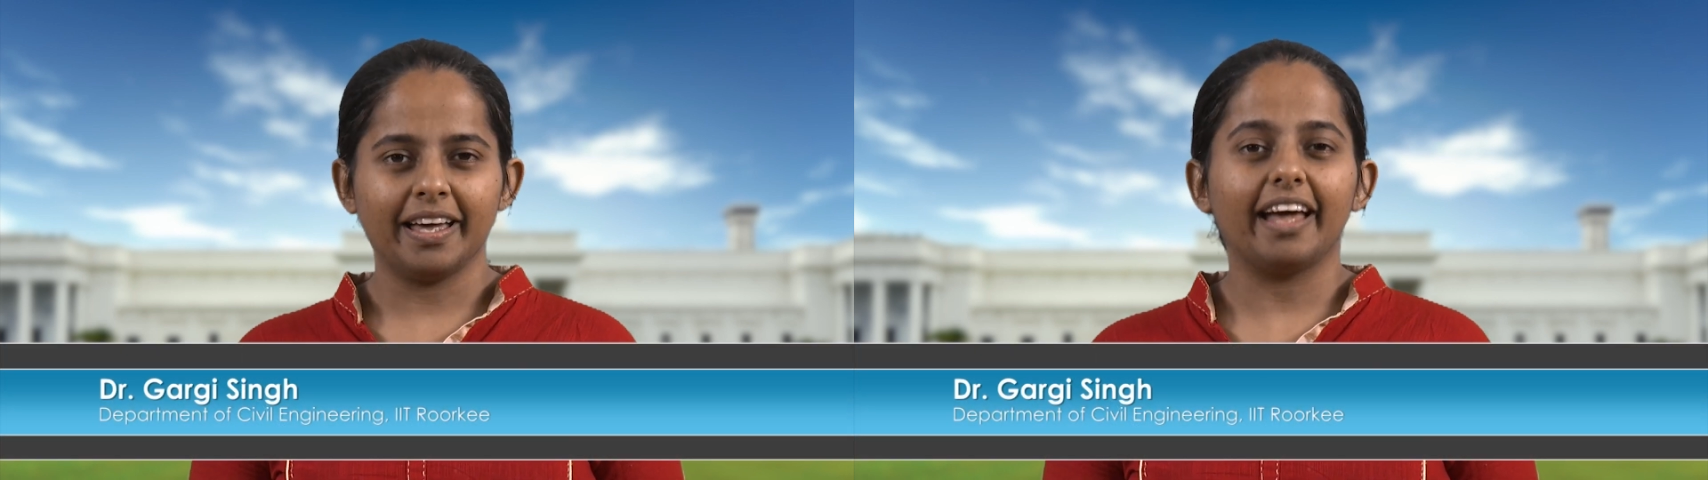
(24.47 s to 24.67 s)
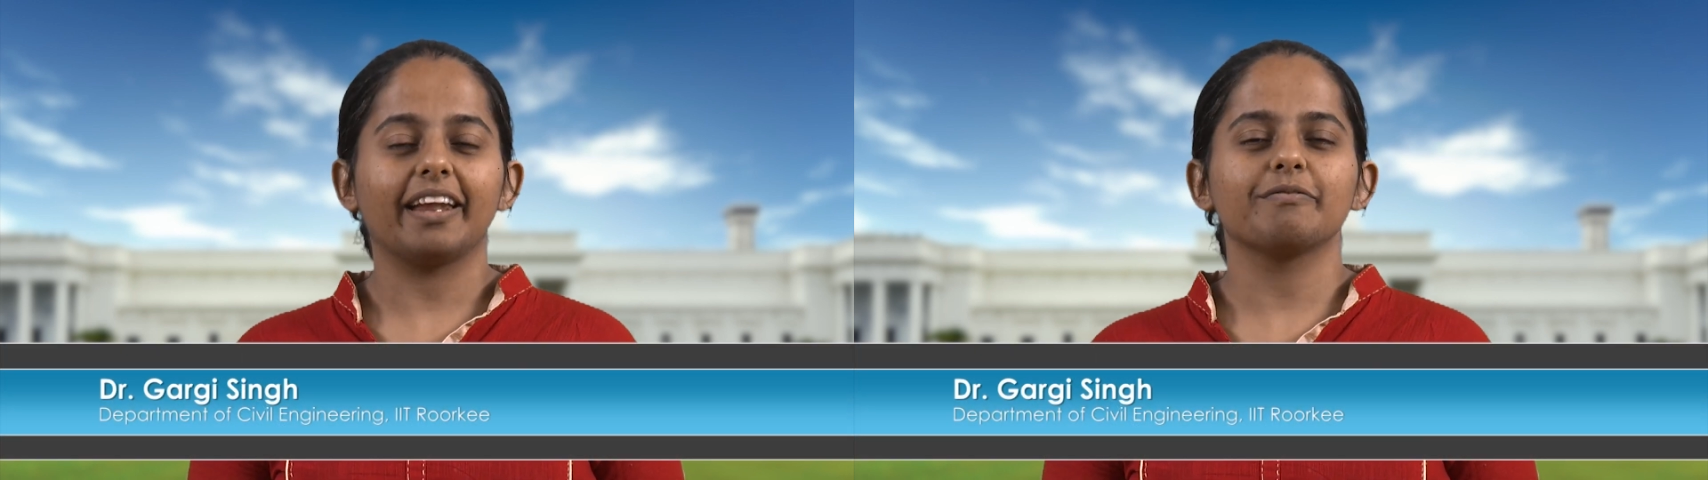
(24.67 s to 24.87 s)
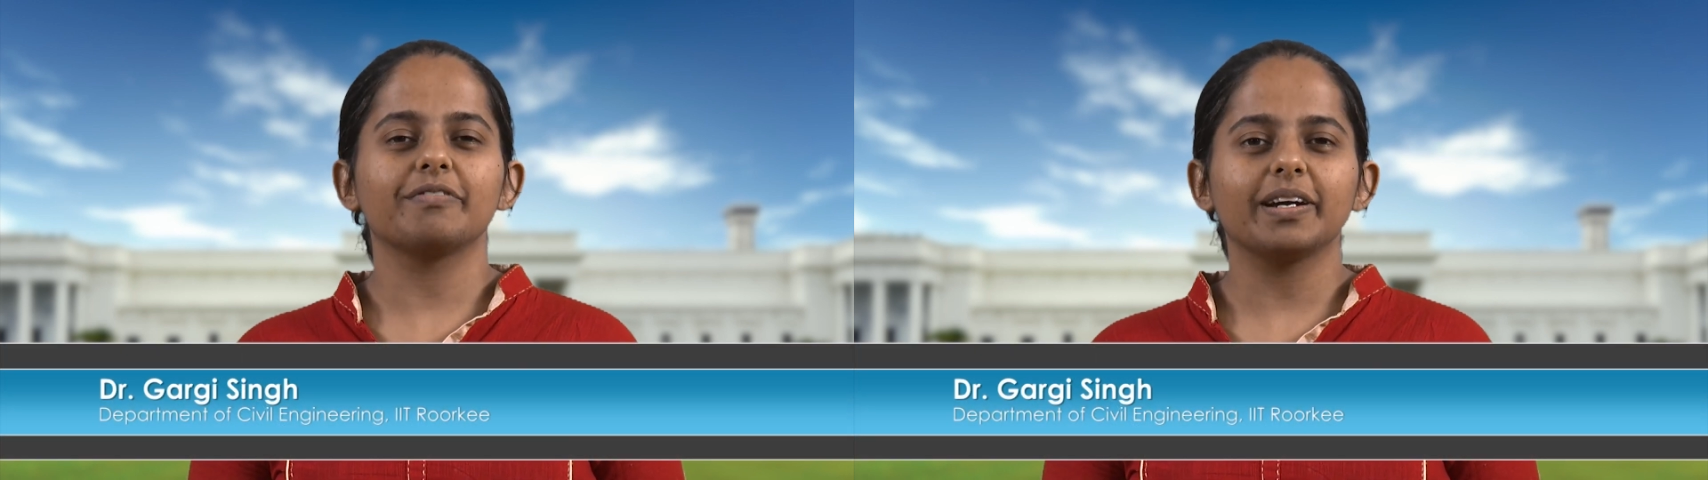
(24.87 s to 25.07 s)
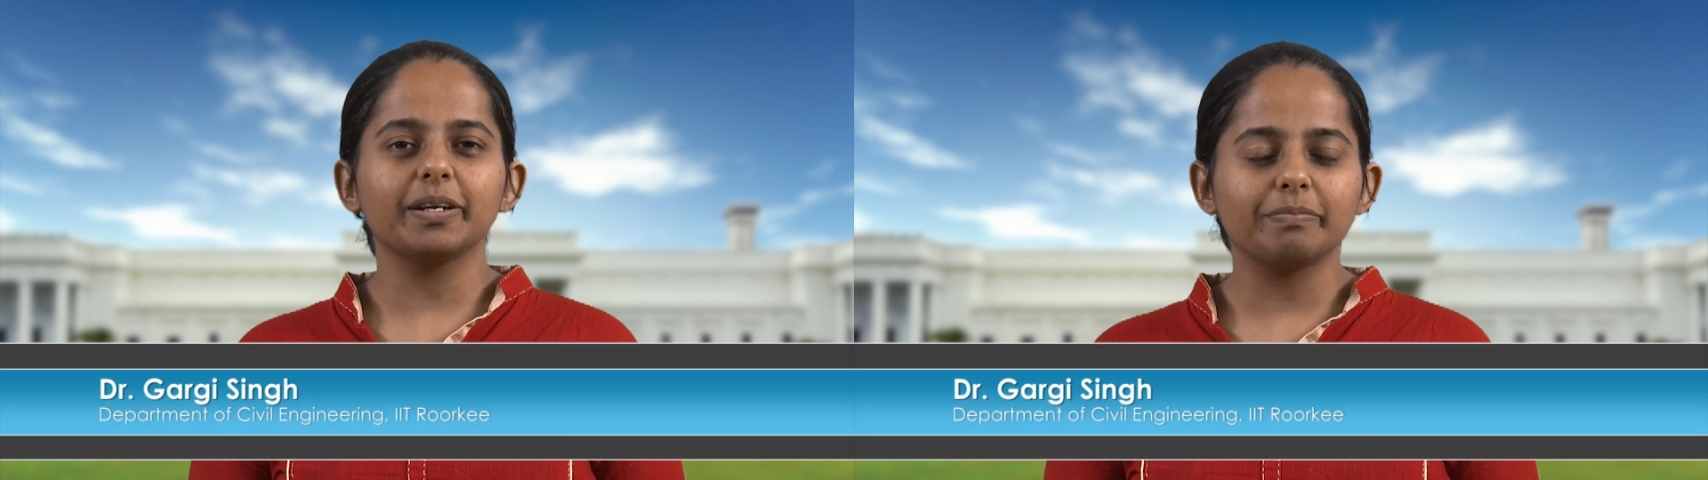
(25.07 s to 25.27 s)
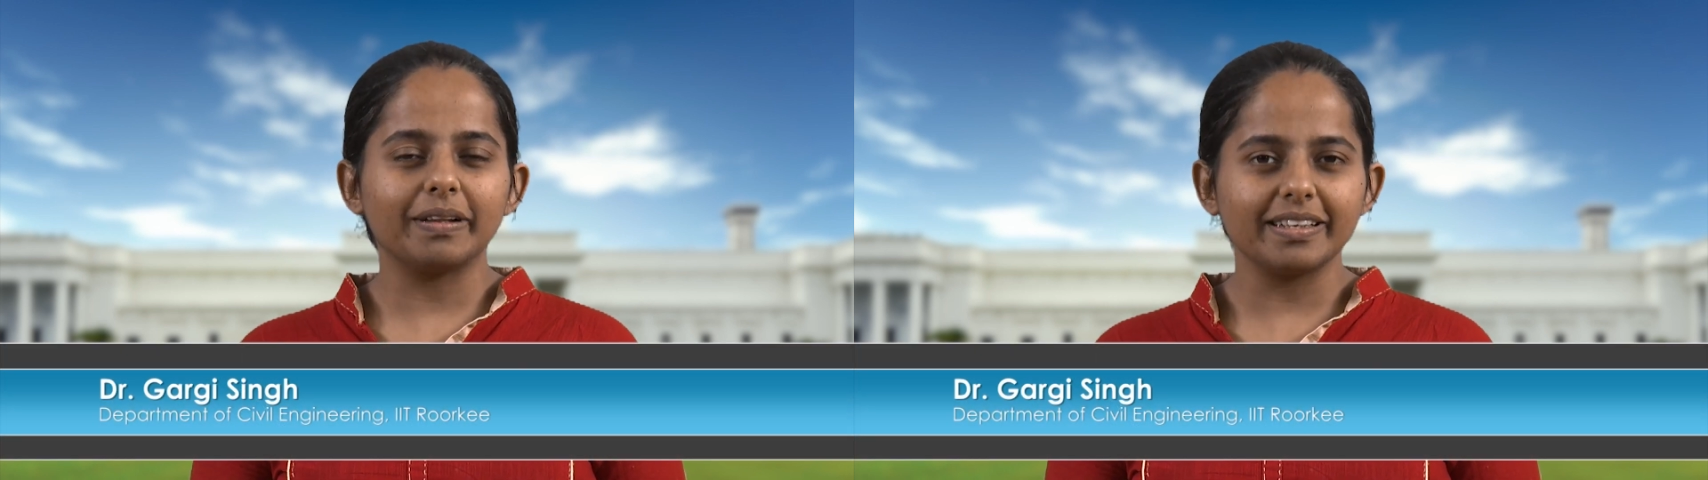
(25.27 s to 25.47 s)
and I'm
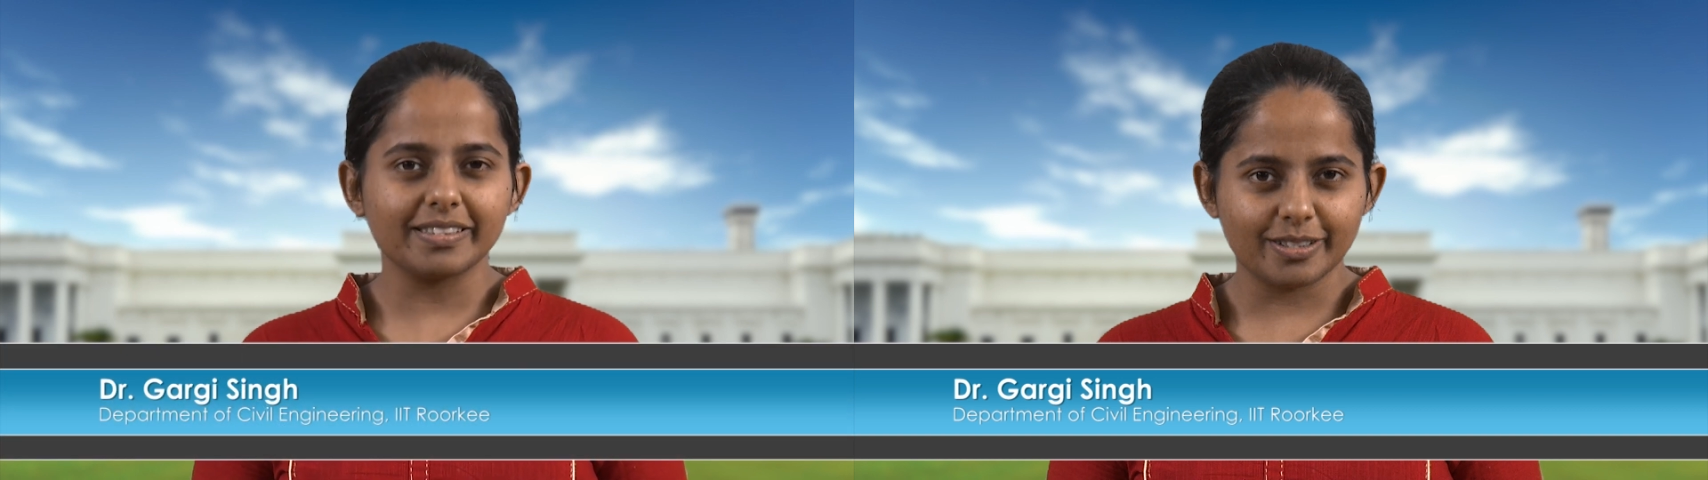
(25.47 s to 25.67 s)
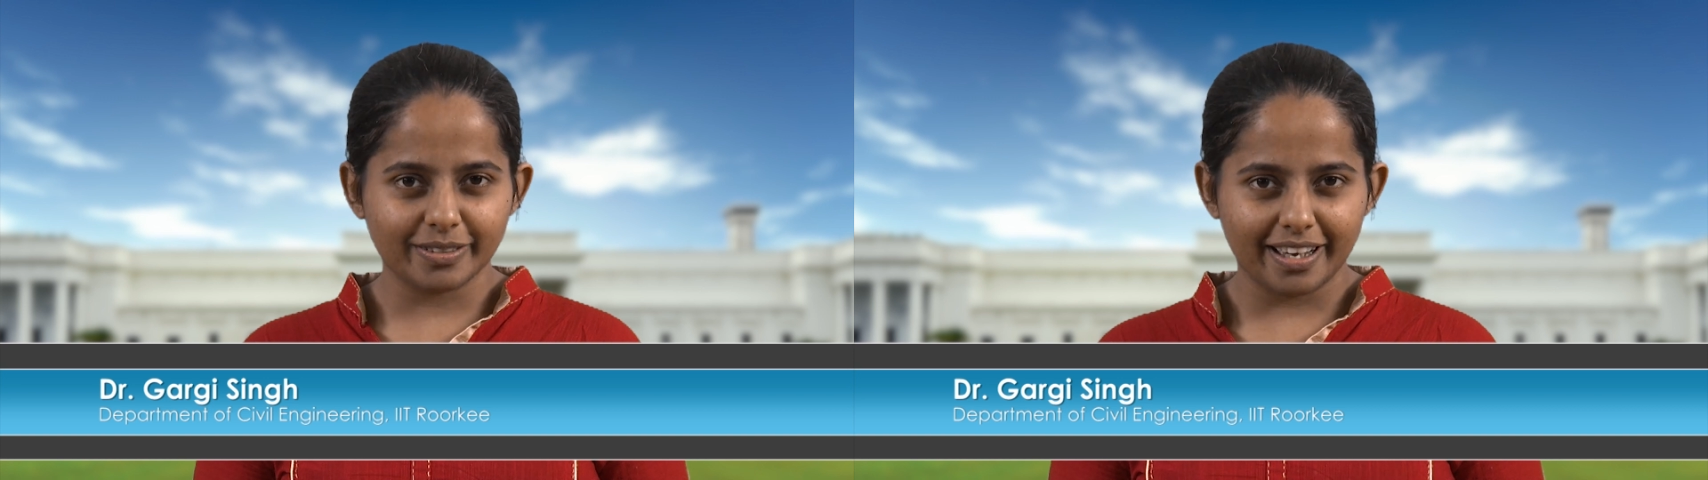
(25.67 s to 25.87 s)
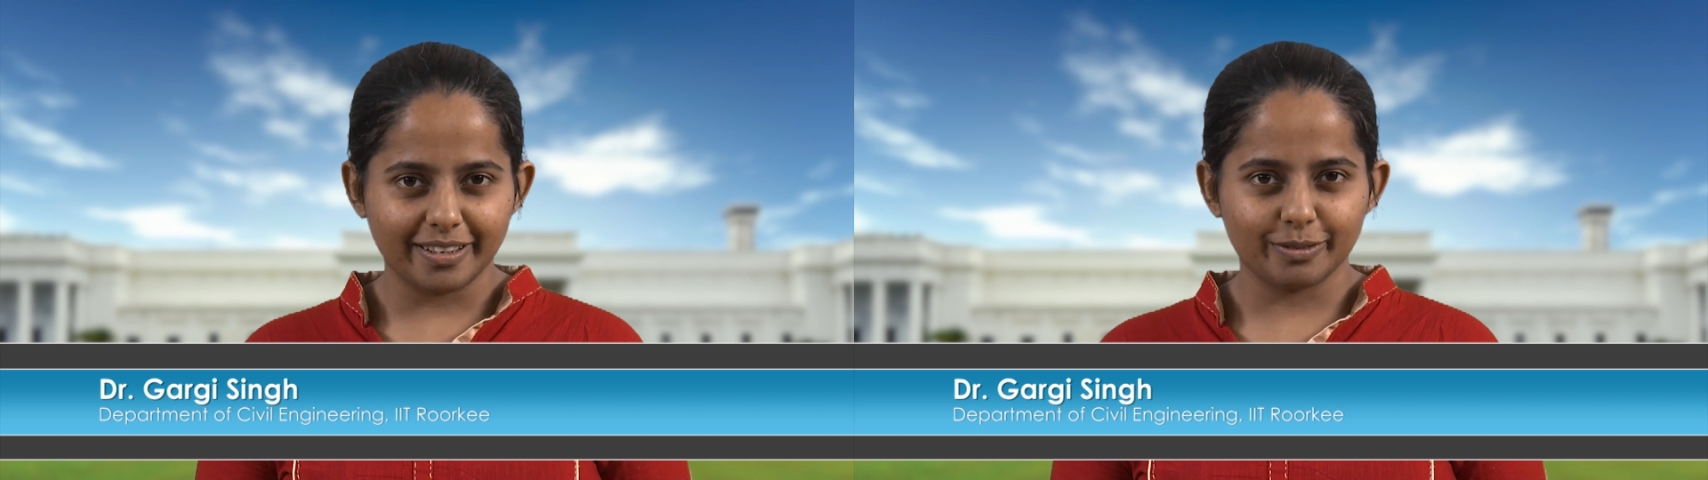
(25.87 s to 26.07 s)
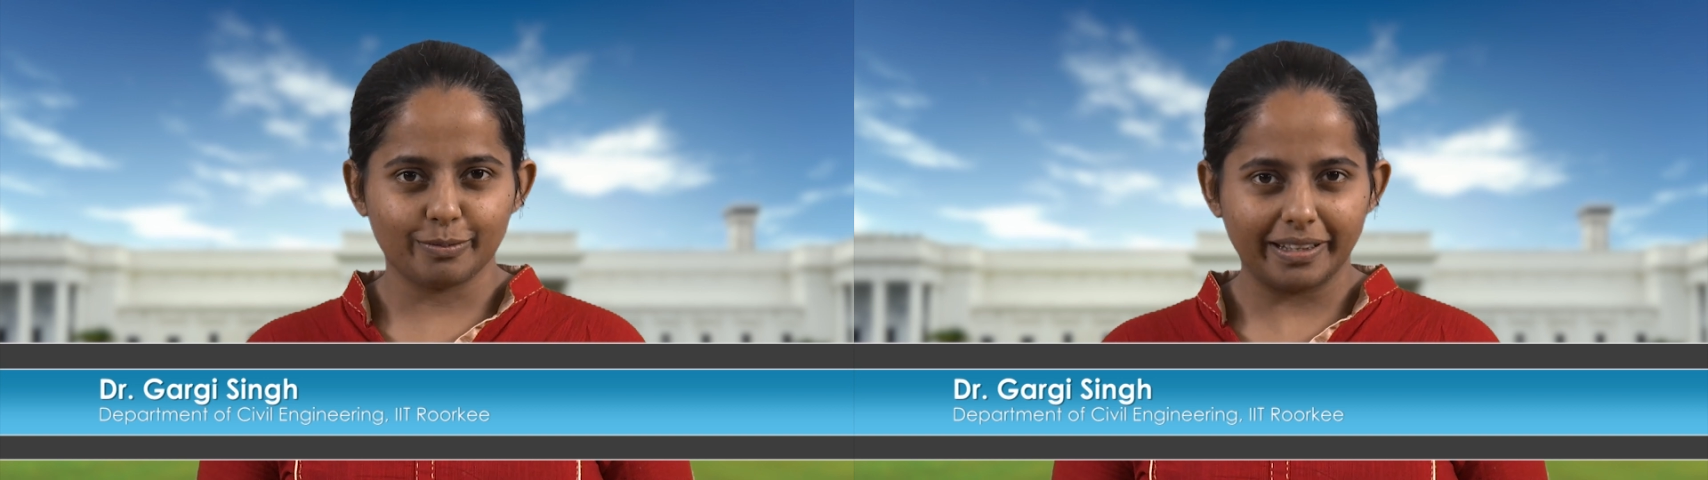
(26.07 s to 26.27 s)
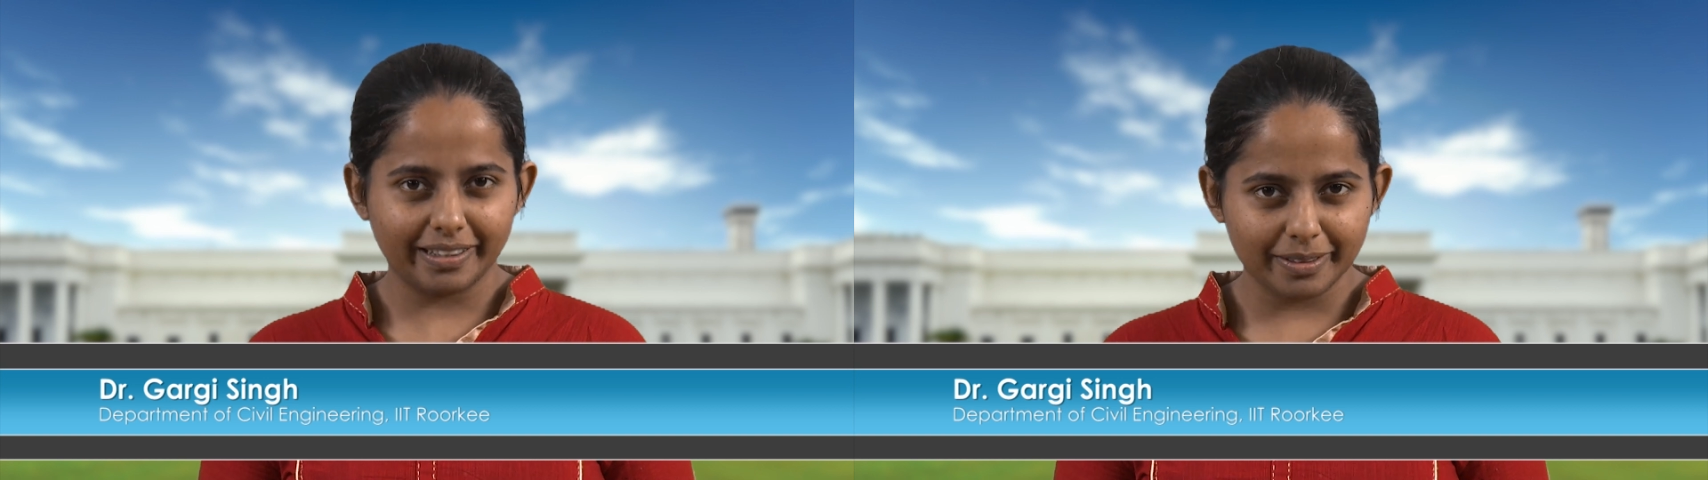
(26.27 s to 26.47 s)
very pleased today to
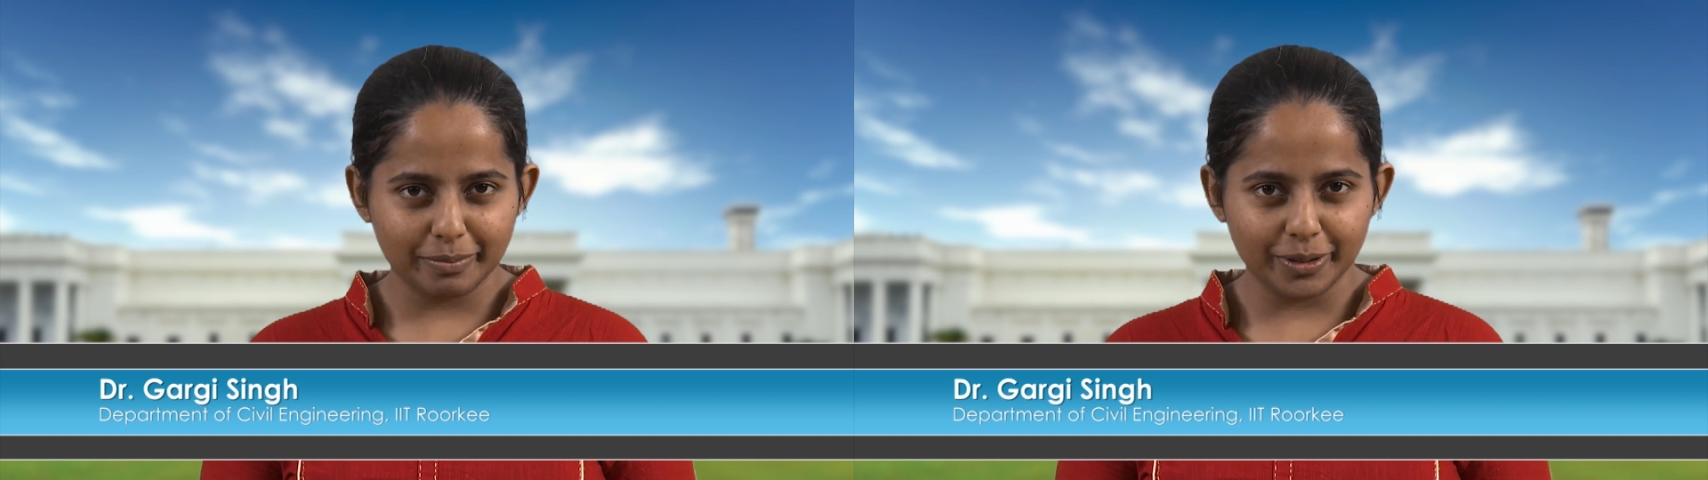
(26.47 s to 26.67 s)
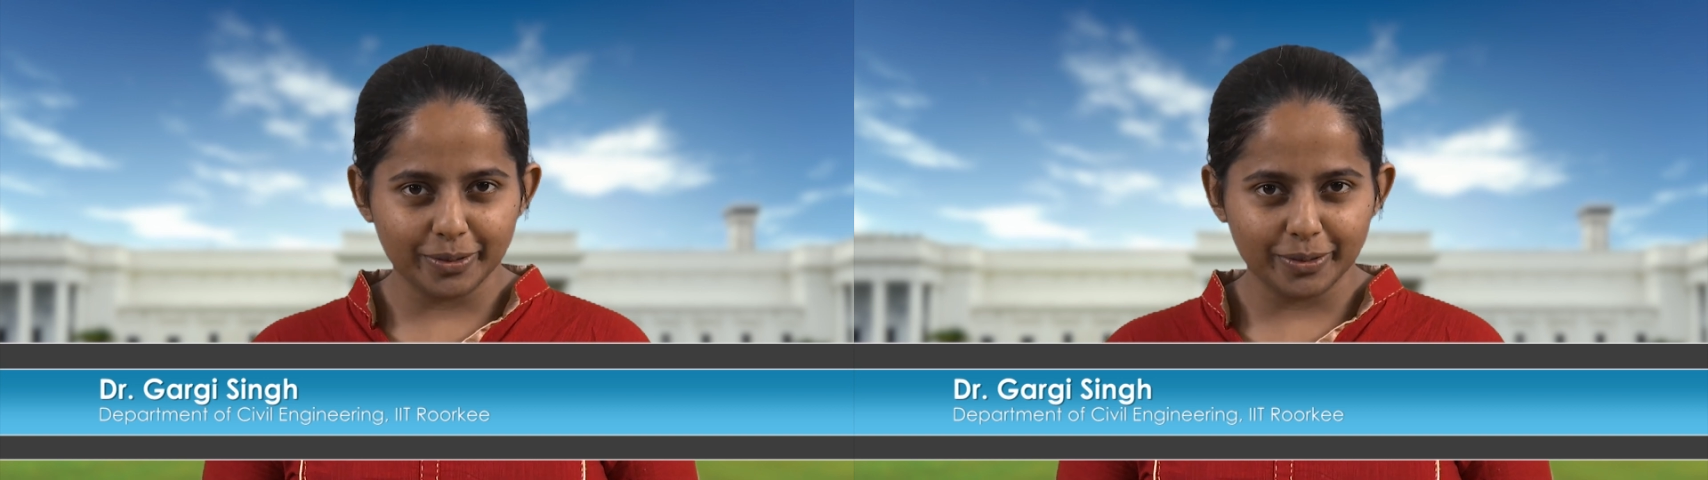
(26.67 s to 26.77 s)
welcome